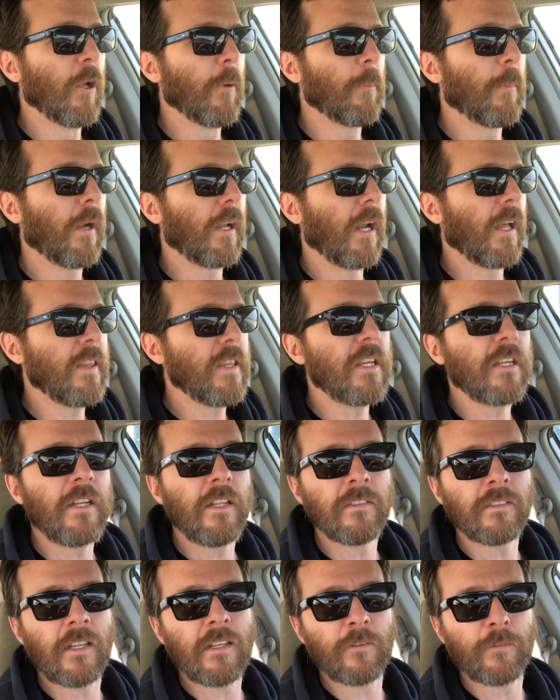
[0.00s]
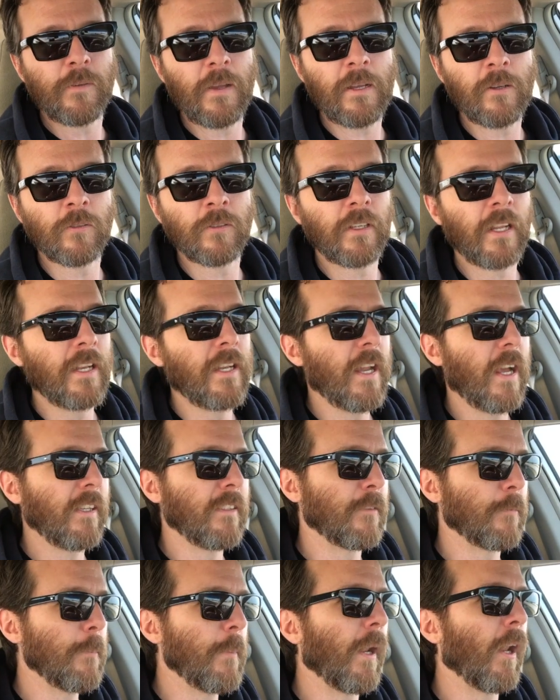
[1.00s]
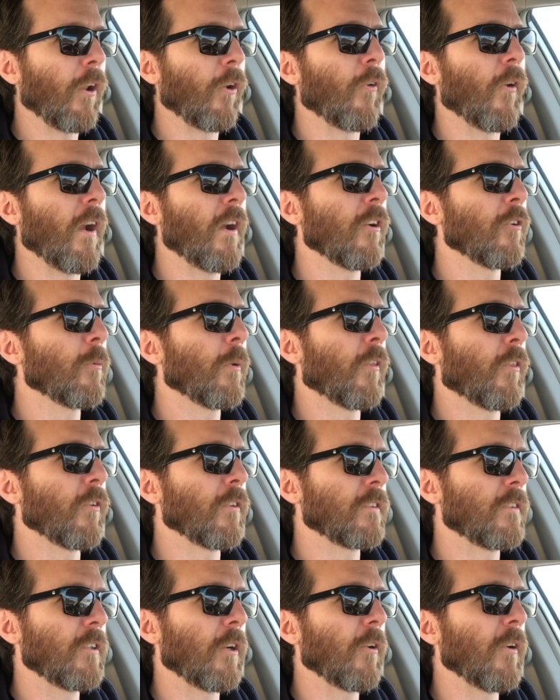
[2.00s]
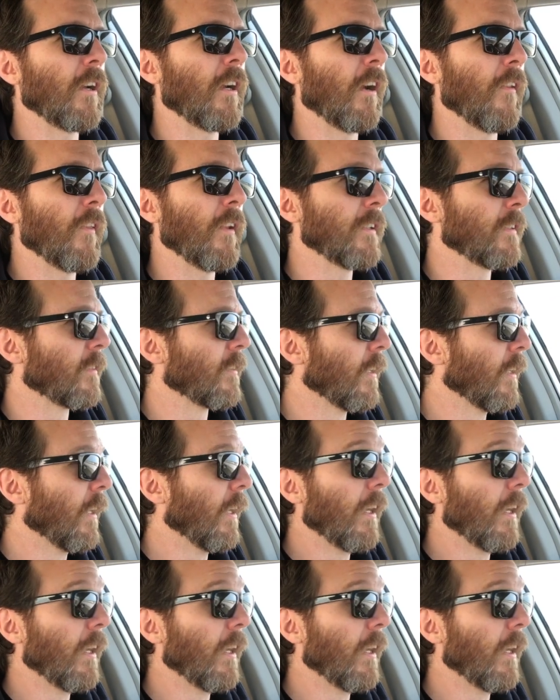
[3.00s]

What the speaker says: But I think Nissan's found a nice middle ground with their steering on this.